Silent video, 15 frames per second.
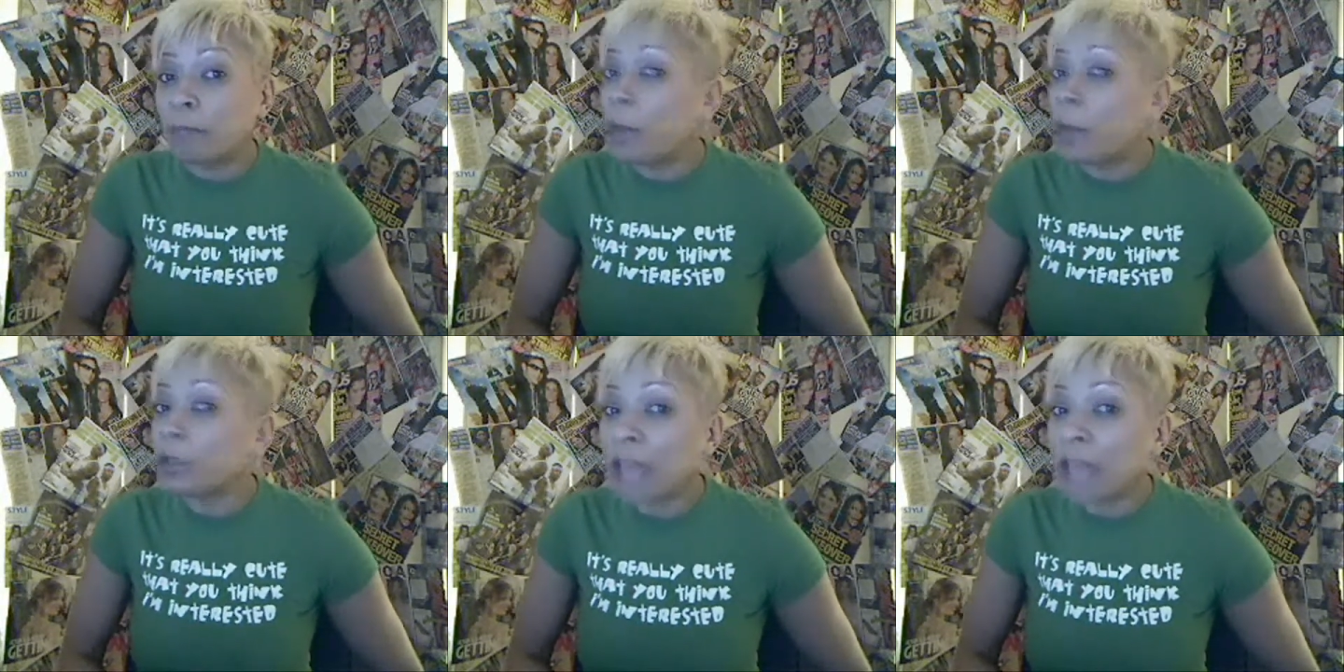
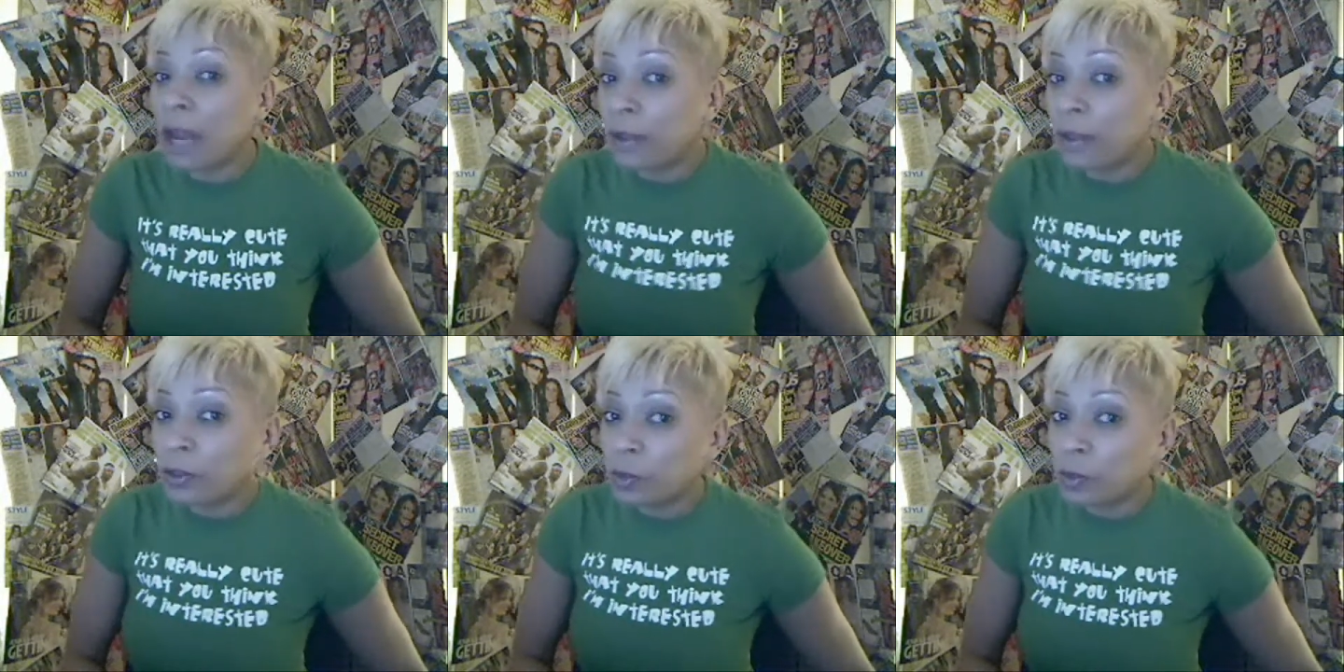bolt out
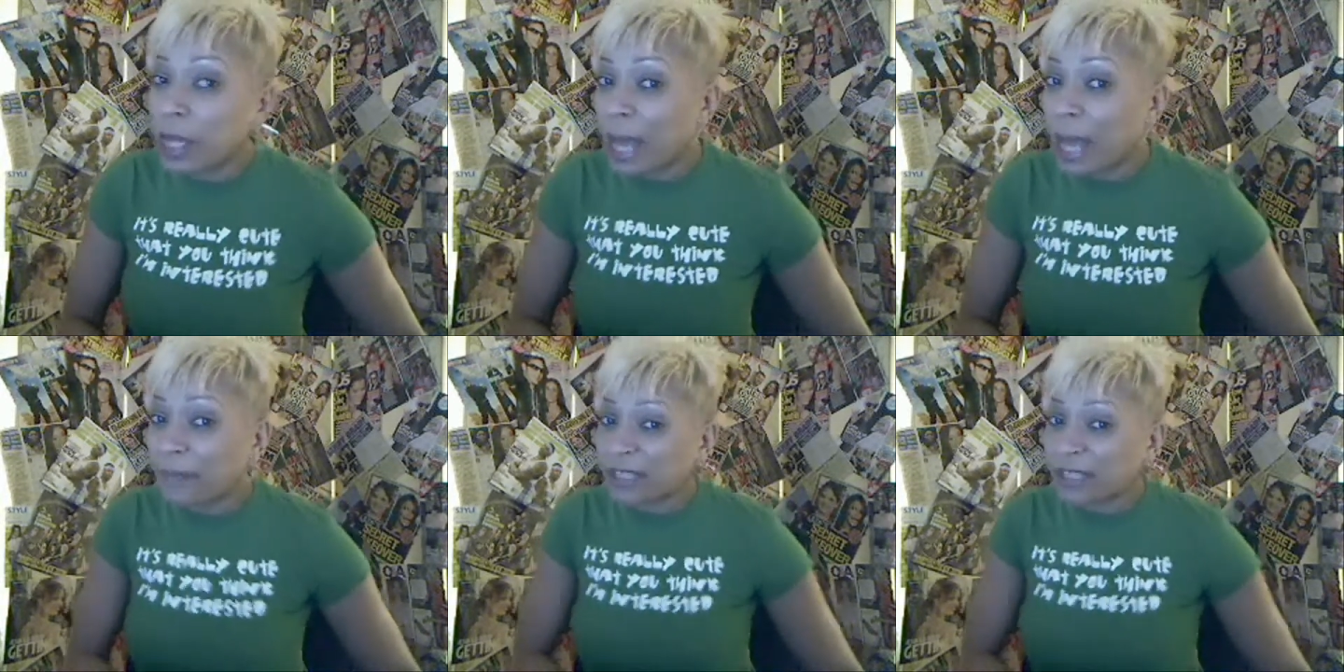of those
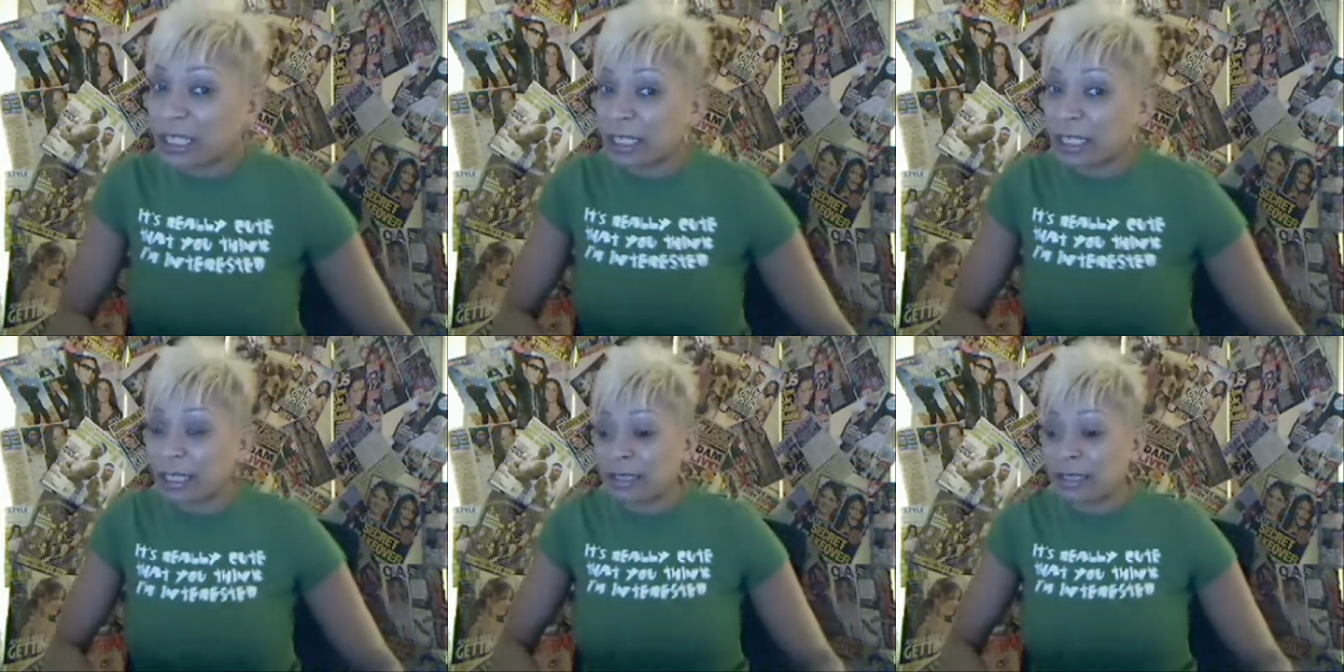rehab
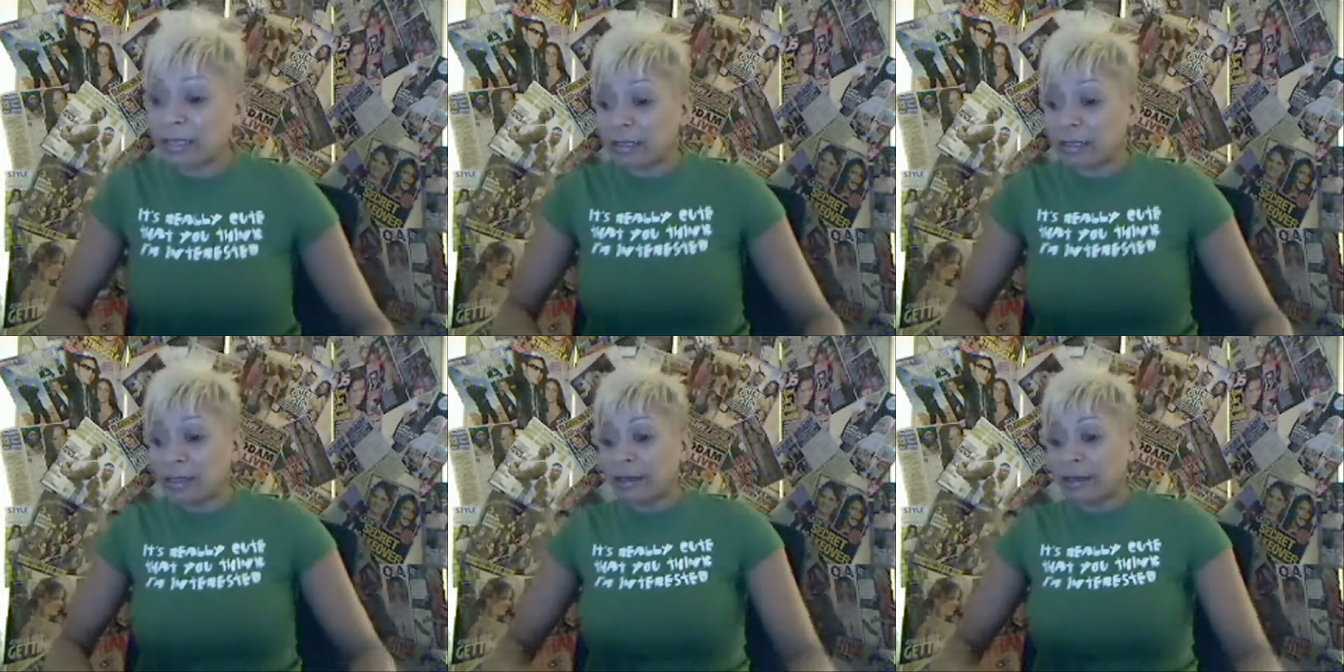
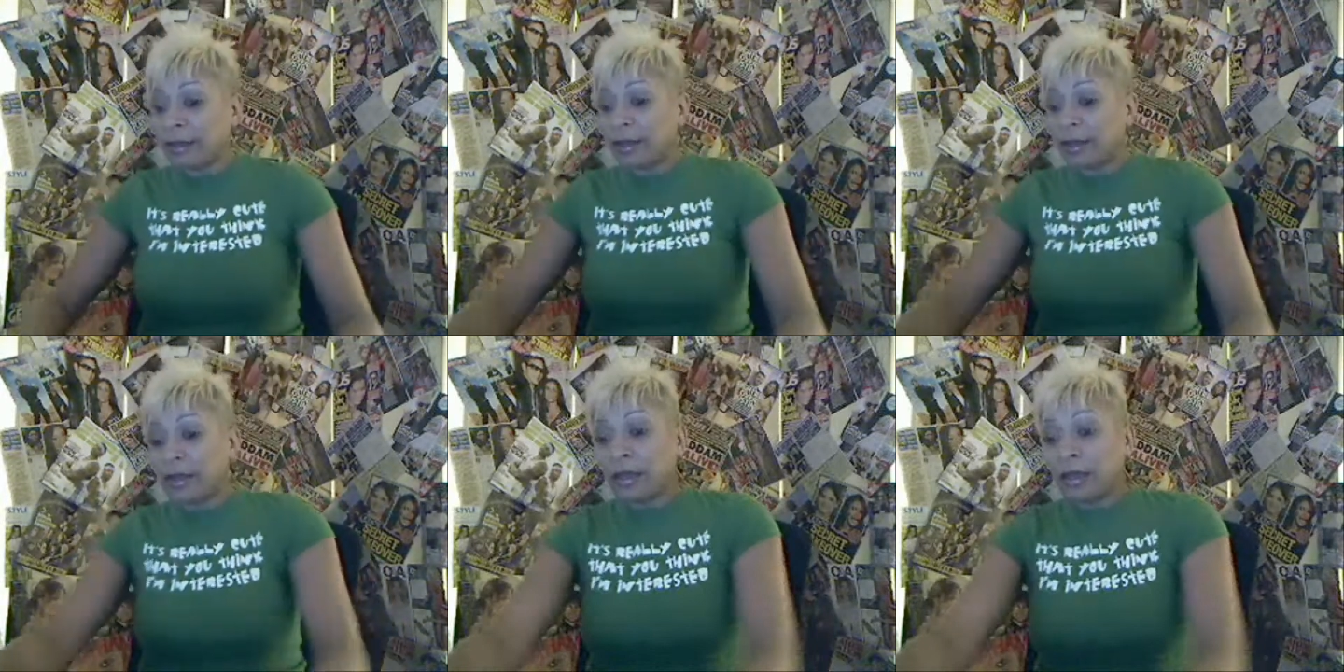facilities.
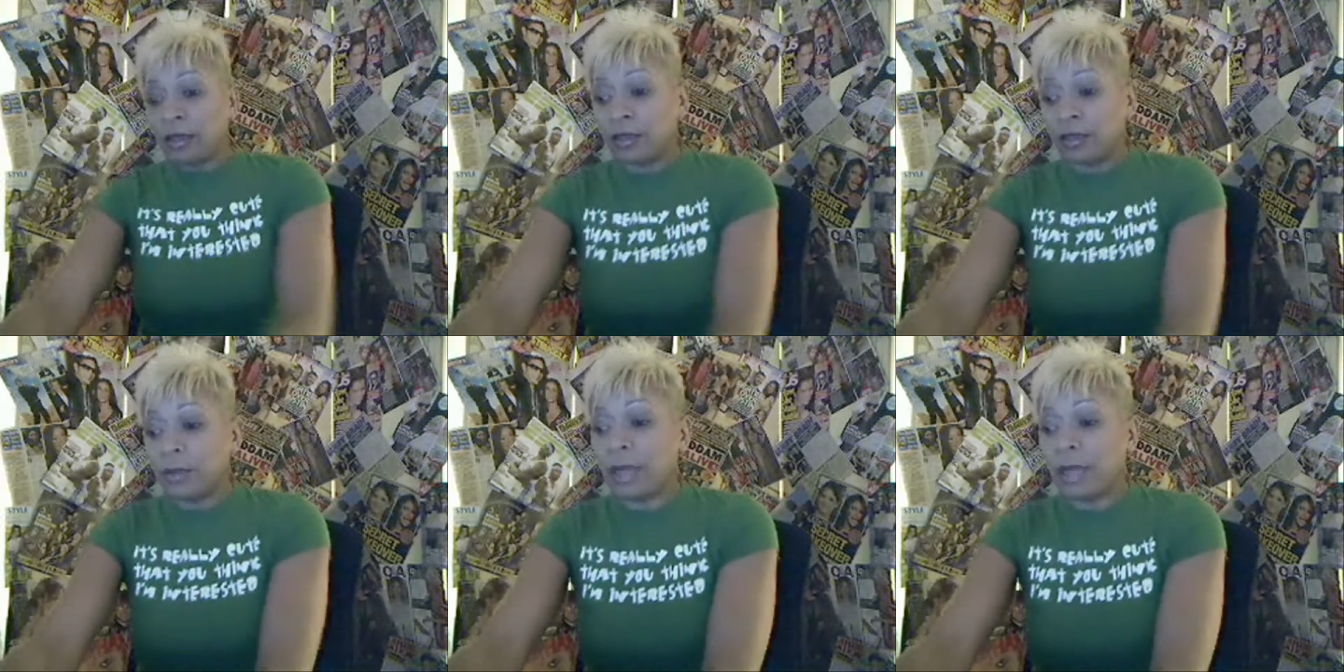
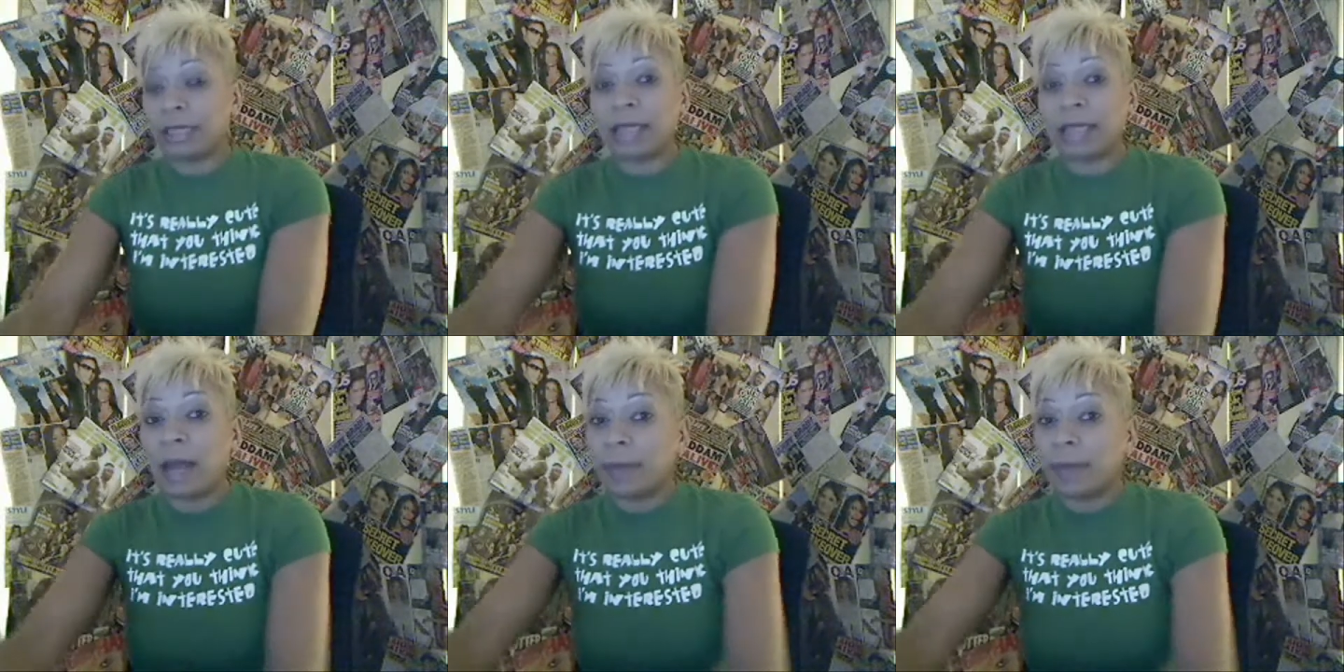You better
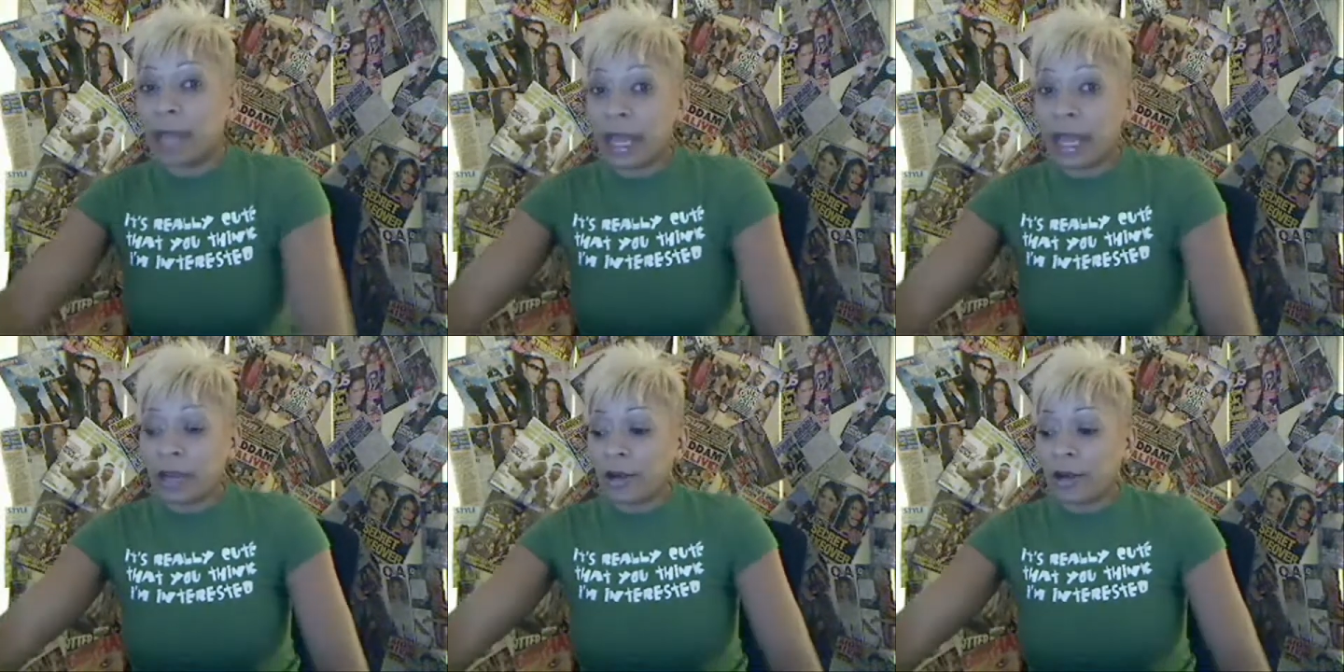stop
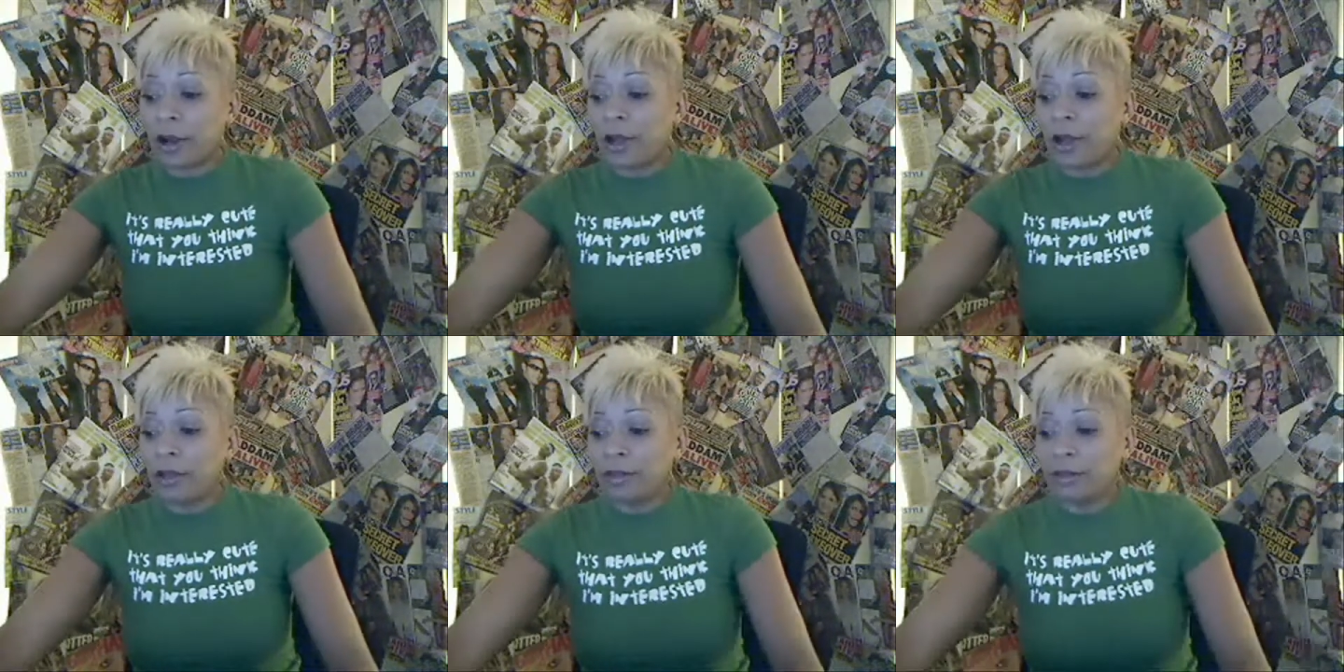playing,
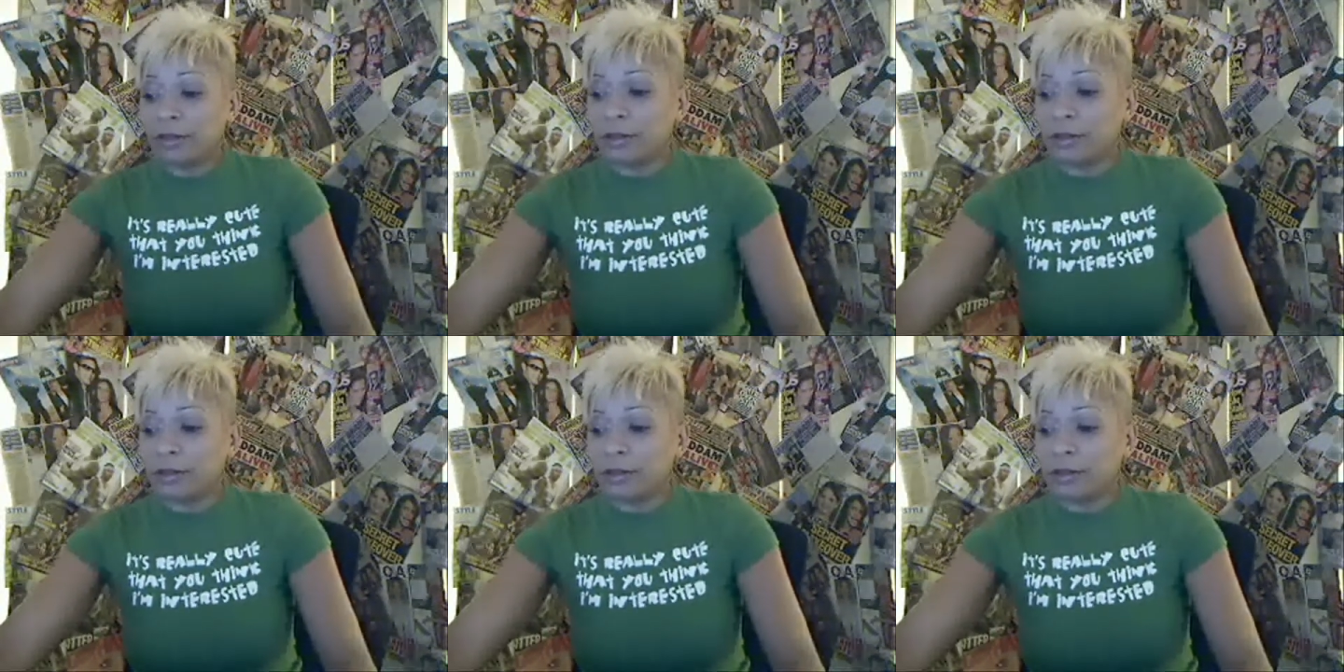girl.